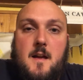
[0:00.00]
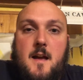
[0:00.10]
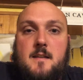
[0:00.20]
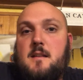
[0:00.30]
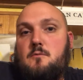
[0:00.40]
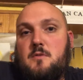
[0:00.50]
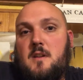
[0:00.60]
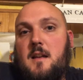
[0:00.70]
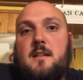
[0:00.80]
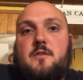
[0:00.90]
And he would
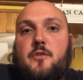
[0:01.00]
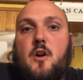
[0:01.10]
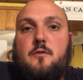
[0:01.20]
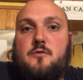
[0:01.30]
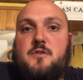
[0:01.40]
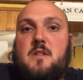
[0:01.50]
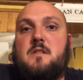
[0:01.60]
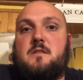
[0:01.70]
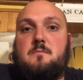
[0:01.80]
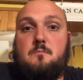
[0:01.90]
collect 5 or
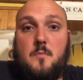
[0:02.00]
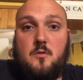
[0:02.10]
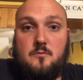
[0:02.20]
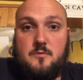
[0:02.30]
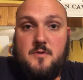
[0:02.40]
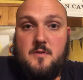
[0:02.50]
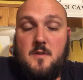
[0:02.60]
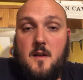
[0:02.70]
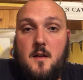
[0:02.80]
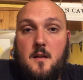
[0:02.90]
6 models
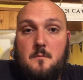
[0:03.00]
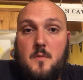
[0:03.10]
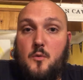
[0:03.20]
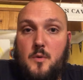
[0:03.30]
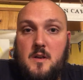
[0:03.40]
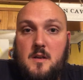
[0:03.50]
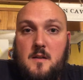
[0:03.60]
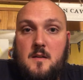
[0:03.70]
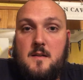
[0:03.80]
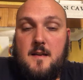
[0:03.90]
a week,
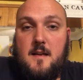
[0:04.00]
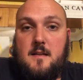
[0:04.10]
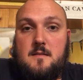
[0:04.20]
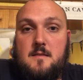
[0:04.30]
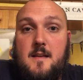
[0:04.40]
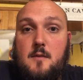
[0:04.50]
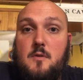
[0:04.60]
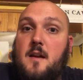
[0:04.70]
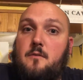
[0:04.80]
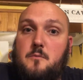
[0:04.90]
and he
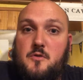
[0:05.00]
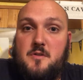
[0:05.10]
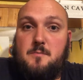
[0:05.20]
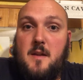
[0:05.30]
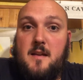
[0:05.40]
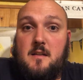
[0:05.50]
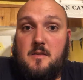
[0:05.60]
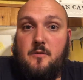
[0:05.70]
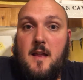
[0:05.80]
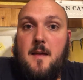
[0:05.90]
would have them on display in
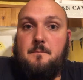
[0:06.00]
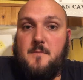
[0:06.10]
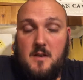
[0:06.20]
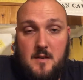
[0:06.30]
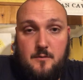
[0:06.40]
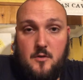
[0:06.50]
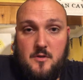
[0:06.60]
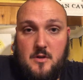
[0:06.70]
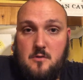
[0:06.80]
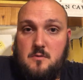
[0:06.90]
his flat. He lived on
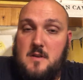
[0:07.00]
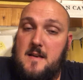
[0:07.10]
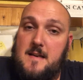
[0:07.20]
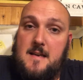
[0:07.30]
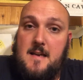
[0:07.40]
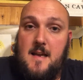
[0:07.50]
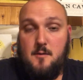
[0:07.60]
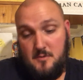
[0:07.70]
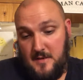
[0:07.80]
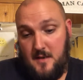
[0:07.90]
his own.
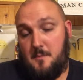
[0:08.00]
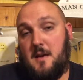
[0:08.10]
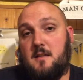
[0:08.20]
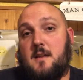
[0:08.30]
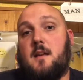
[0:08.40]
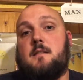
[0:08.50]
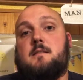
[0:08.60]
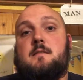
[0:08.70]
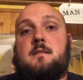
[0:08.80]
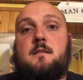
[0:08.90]
He would take them out of the
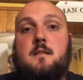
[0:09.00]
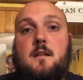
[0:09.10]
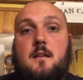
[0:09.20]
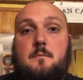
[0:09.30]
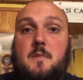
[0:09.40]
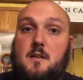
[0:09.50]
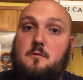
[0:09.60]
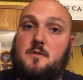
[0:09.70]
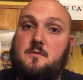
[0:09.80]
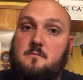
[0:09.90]
case, and he
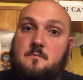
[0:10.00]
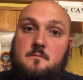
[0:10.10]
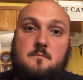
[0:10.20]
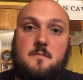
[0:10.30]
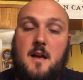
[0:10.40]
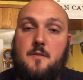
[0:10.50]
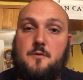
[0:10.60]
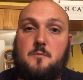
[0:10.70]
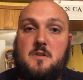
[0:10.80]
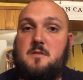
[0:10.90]
would have
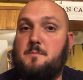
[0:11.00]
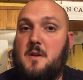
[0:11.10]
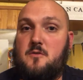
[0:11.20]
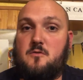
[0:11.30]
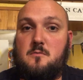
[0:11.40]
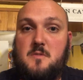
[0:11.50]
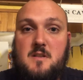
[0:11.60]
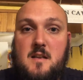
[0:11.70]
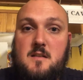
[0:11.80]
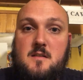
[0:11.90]
them in his bedroom, his
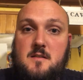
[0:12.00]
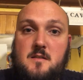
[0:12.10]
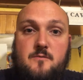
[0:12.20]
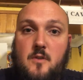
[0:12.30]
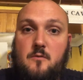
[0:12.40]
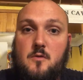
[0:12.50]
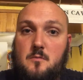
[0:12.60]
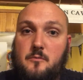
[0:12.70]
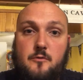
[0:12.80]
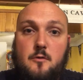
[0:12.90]
kitchen, his front
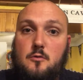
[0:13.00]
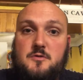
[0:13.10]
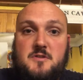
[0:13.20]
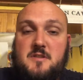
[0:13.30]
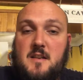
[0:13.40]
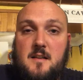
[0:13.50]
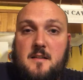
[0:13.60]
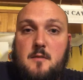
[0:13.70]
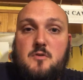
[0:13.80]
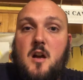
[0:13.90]
room, floor to ceiling.
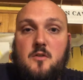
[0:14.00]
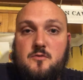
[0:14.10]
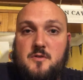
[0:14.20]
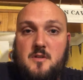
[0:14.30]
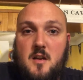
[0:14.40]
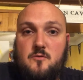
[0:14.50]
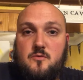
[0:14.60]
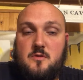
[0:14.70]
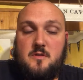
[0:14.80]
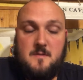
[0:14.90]
There was hundreds and
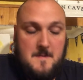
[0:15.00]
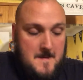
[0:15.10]
hundreds.